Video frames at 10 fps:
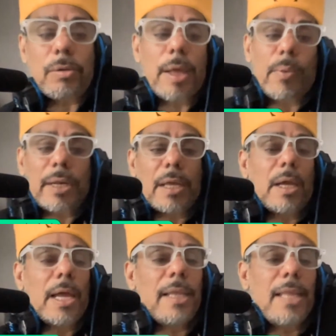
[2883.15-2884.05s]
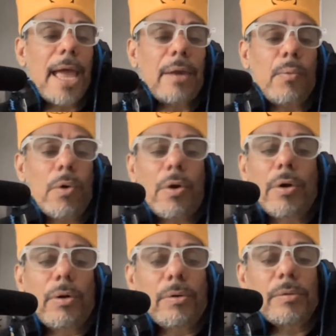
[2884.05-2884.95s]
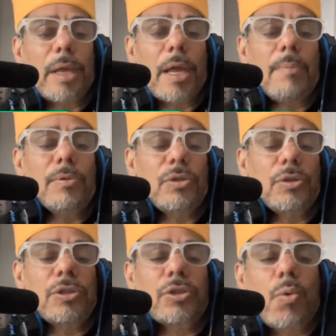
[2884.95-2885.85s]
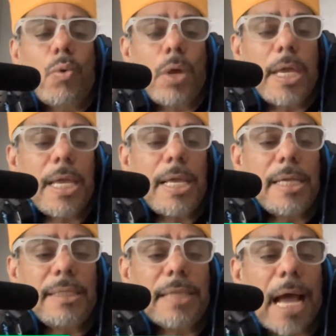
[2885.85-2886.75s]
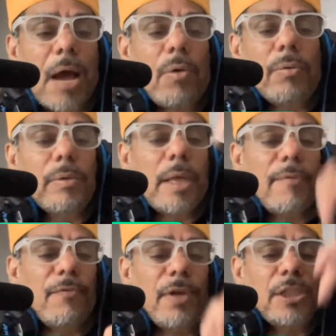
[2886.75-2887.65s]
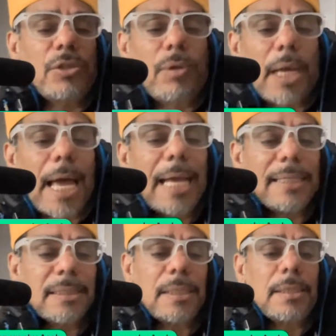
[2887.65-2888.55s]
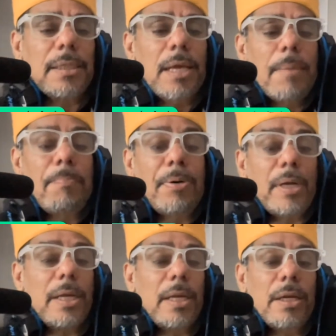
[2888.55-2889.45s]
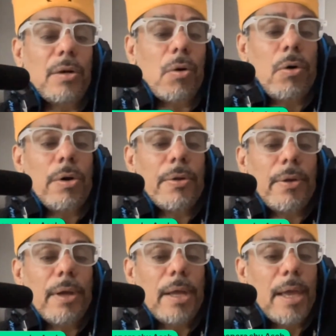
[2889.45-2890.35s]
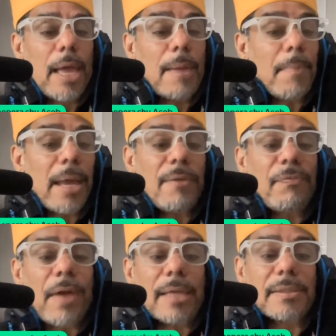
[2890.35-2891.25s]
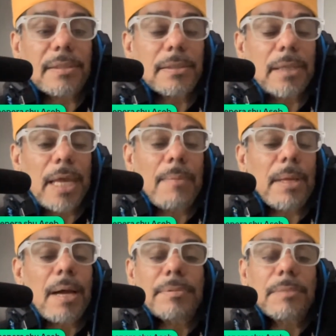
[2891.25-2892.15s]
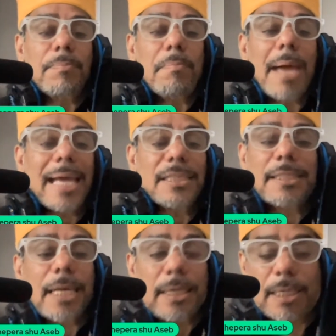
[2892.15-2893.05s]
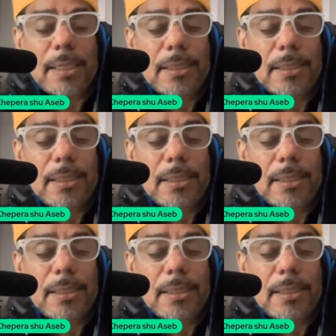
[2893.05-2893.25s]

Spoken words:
that when they in that world, they're able to squeeze out, visualize it, put it in an order, and manifest, and it becomes magic.